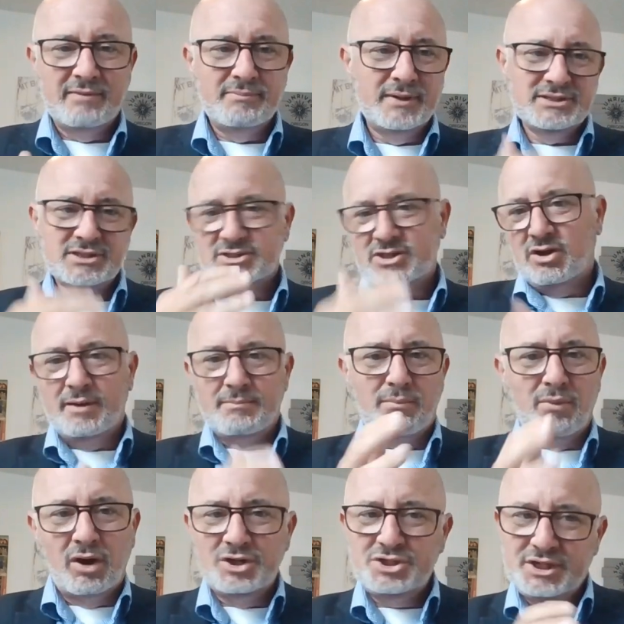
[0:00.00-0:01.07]
And everybody's just
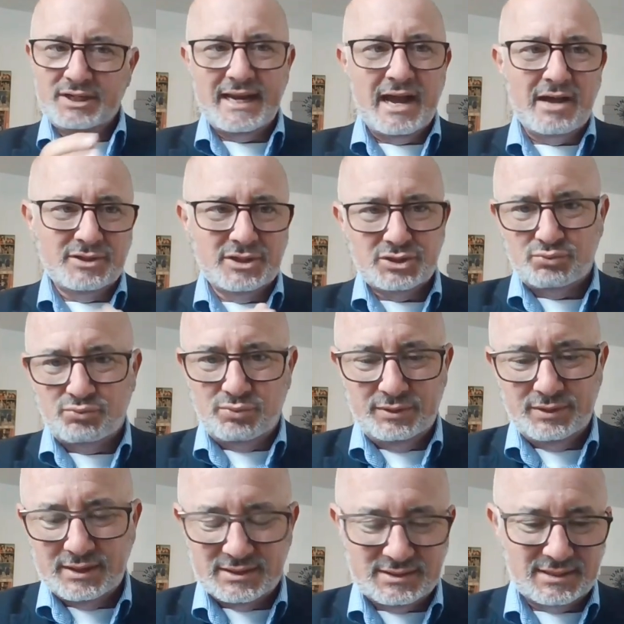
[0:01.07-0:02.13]
kind of marching down this,
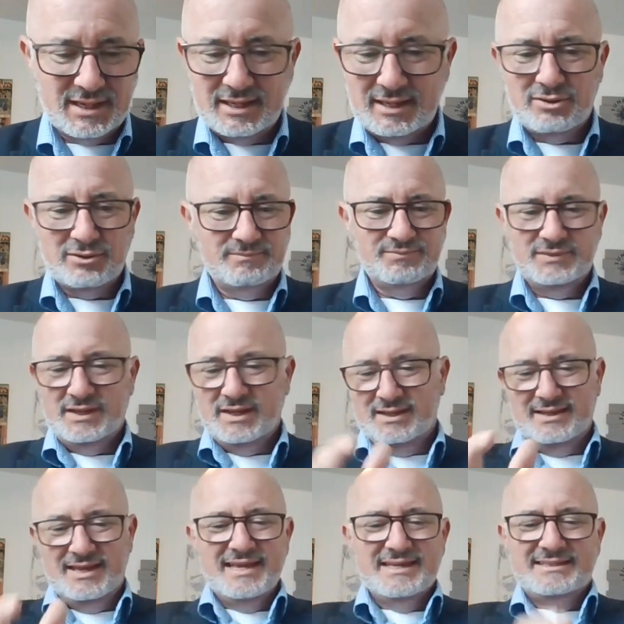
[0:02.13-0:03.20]
this you
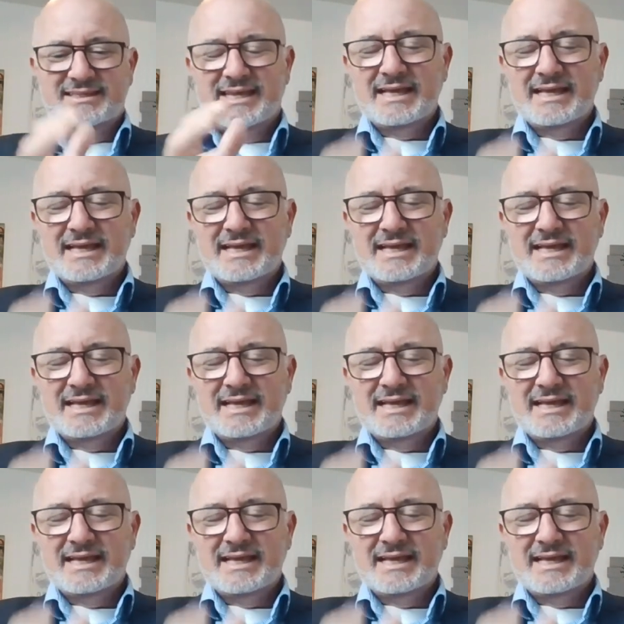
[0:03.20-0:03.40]
know,